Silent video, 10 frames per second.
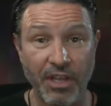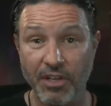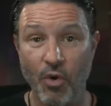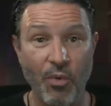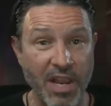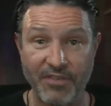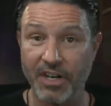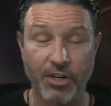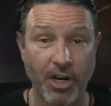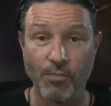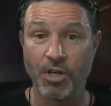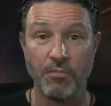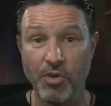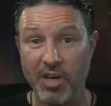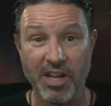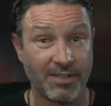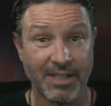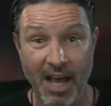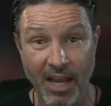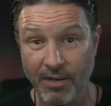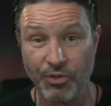You know, we have an incredible community online with